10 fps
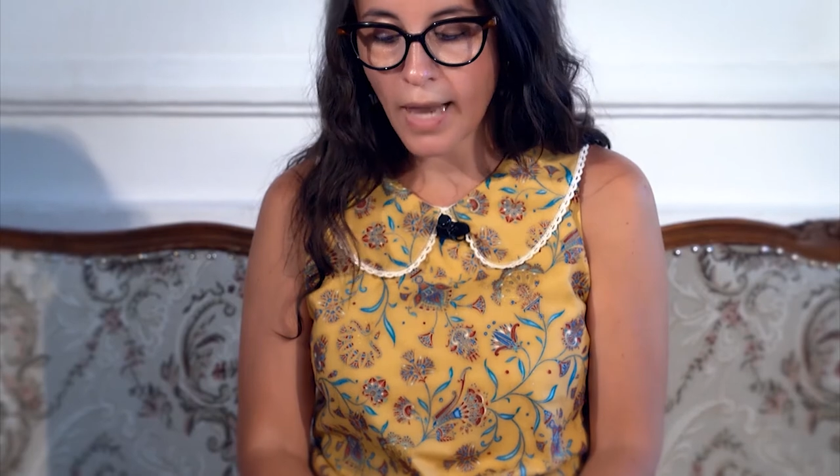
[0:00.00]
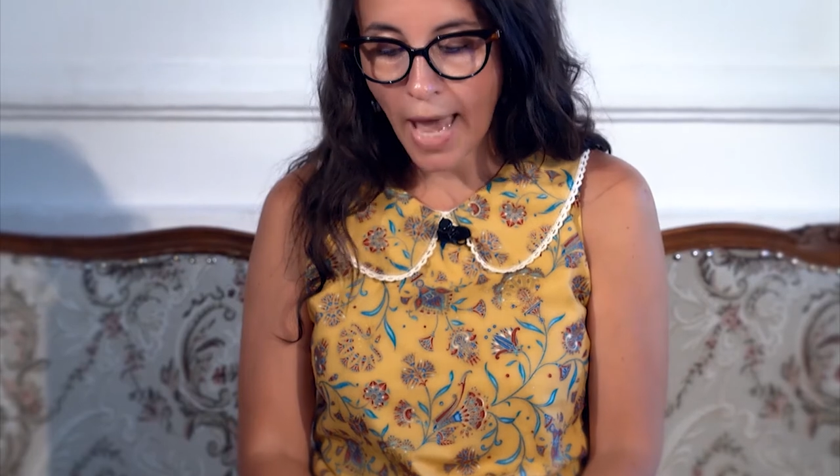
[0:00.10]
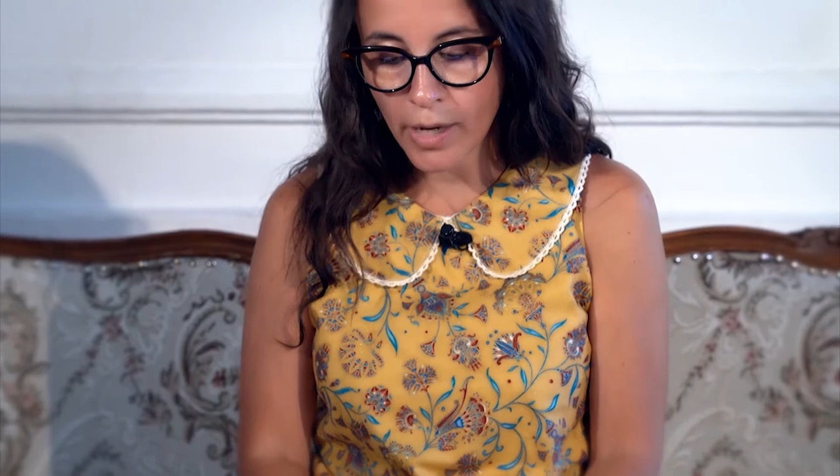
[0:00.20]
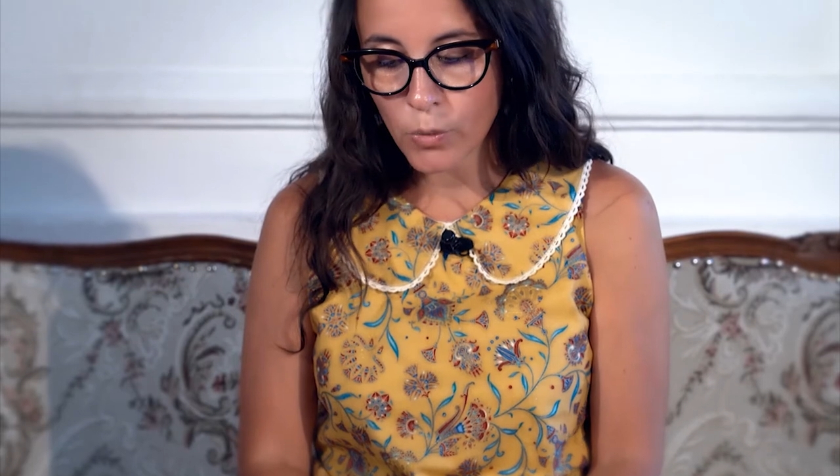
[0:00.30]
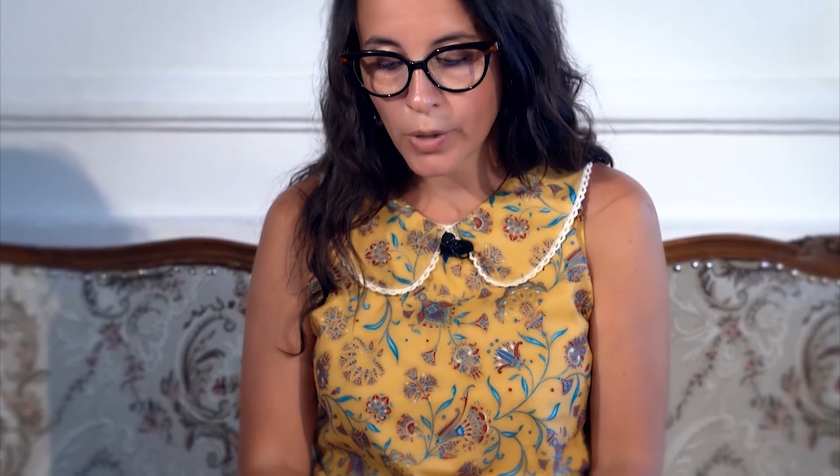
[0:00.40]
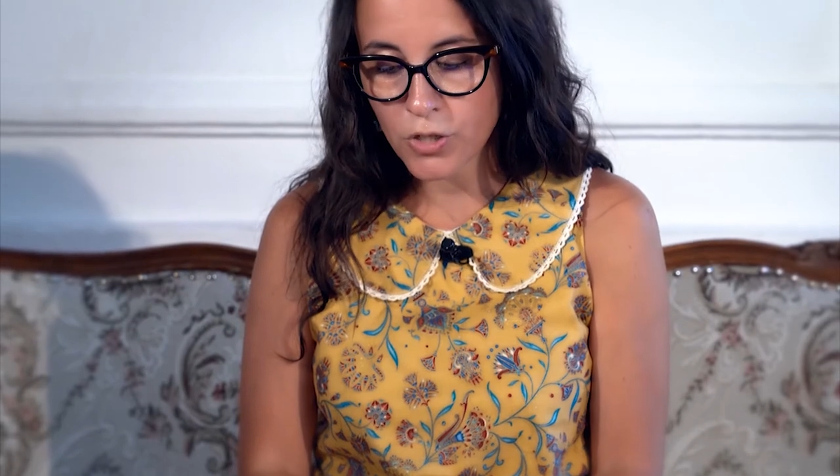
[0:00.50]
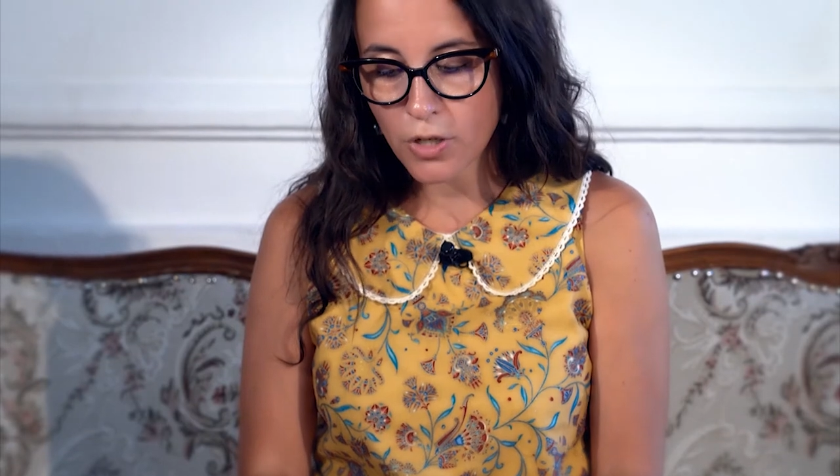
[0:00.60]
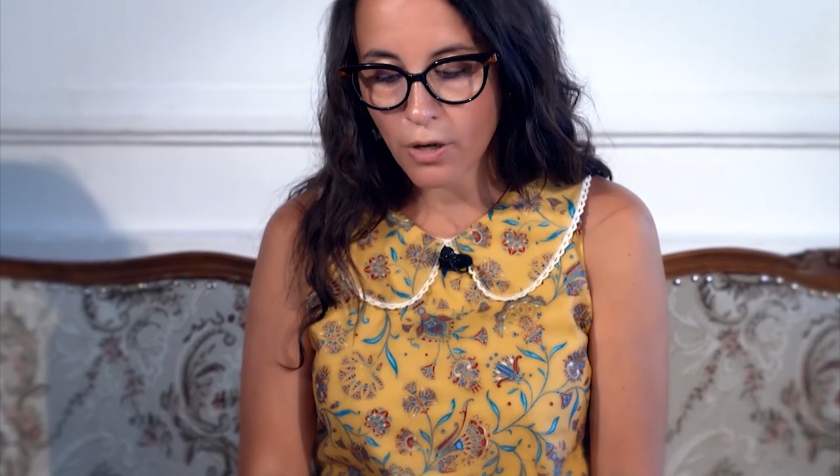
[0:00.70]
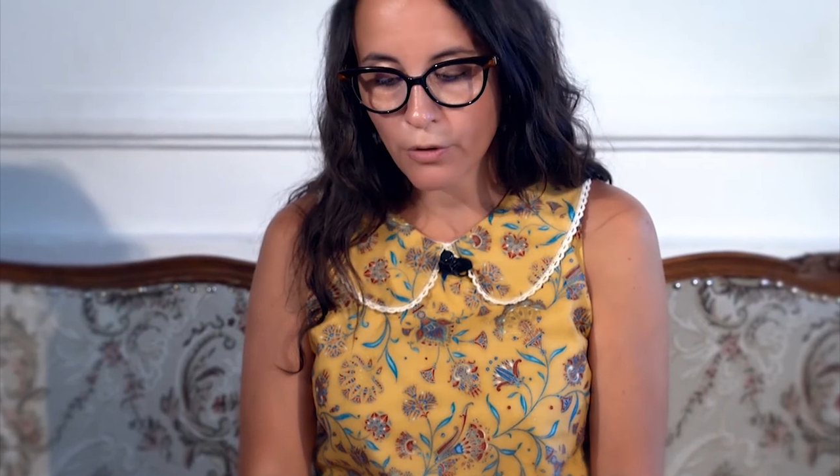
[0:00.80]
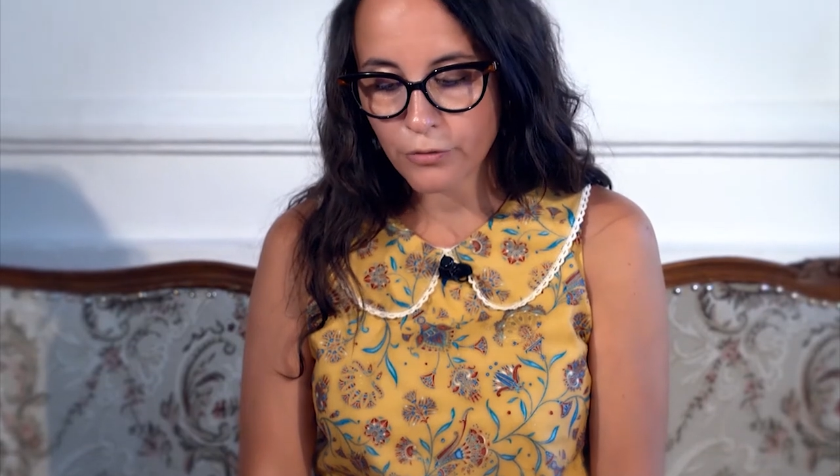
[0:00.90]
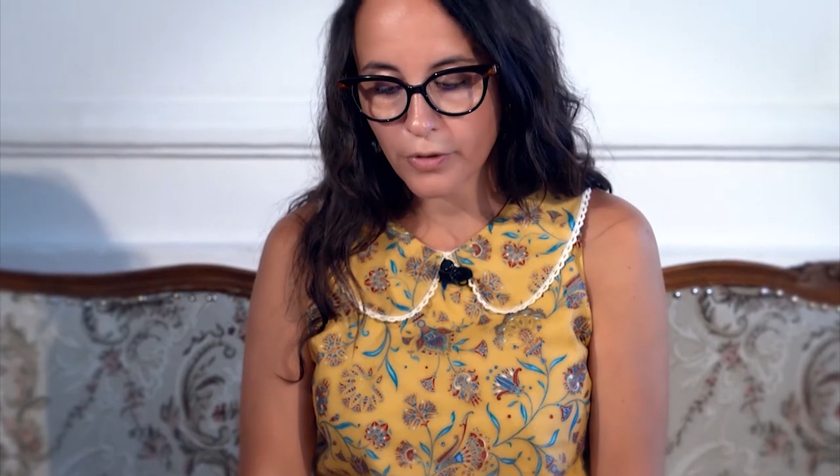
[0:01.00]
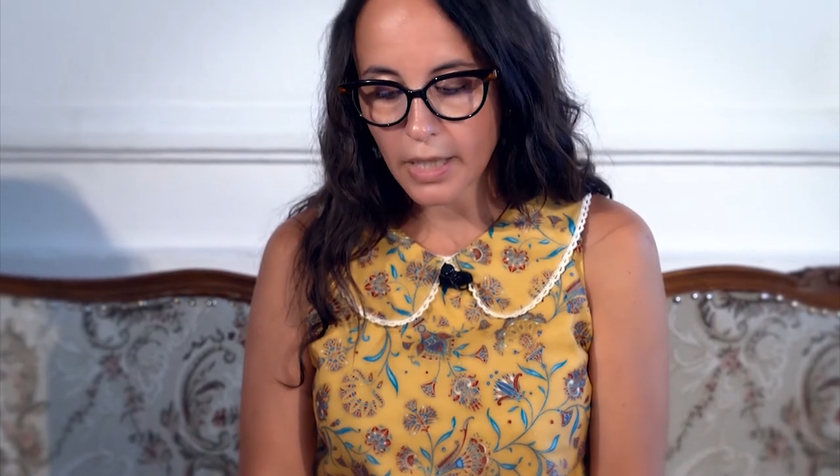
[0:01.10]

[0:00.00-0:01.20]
language of